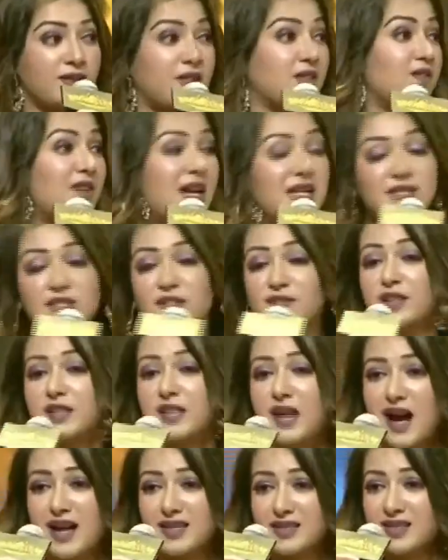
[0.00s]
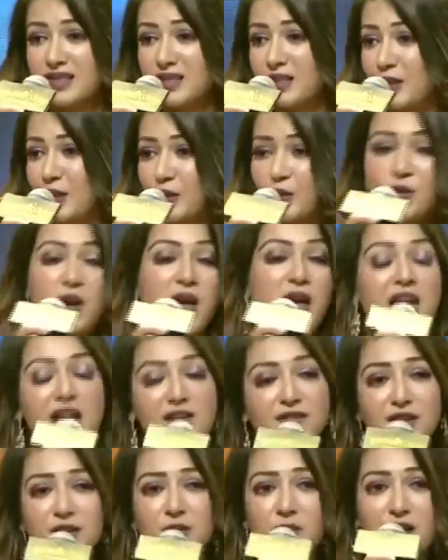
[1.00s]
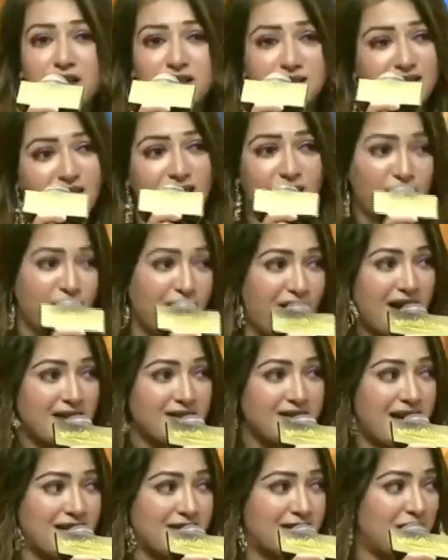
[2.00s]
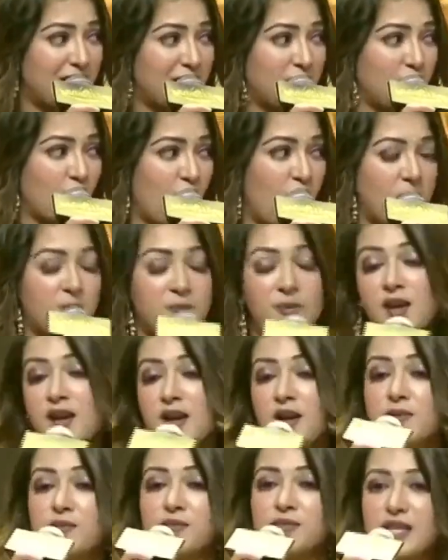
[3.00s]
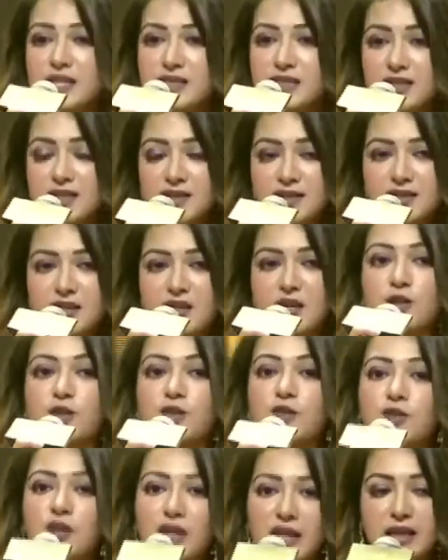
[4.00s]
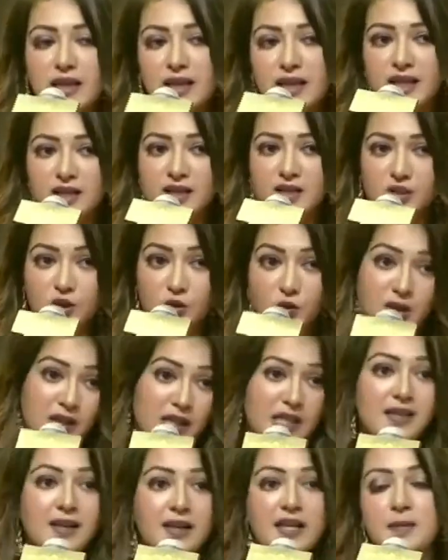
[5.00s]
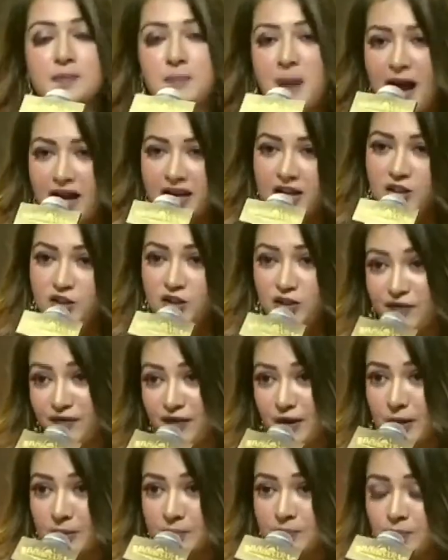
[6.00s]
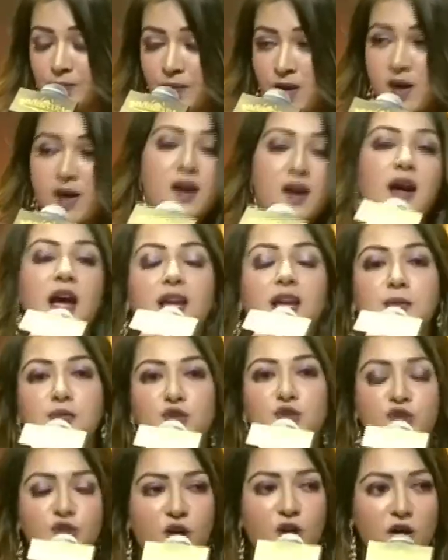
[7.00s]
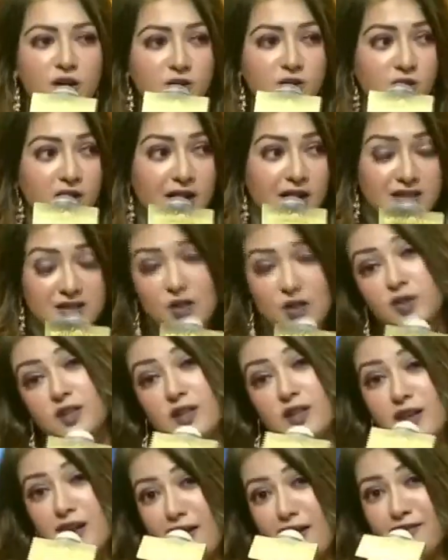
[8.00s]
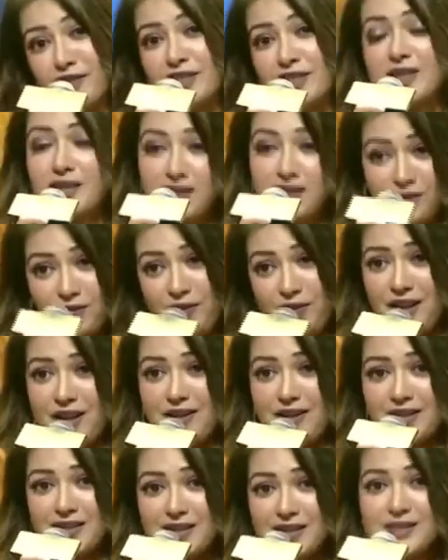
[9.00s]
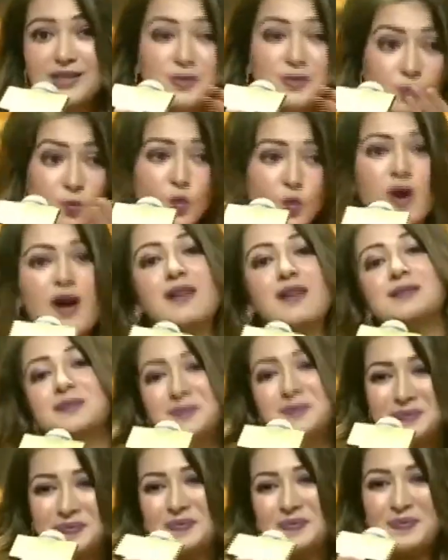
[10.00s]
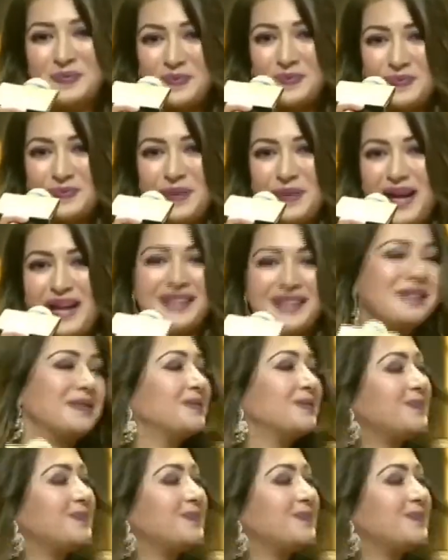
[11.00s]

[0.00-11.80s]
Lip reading: The rest of the cast and crew, everyone's done a fantastic job. This is a really uniquely packaged film, and I'm sure you guys are going to love it in theaters. Mwah. Bye.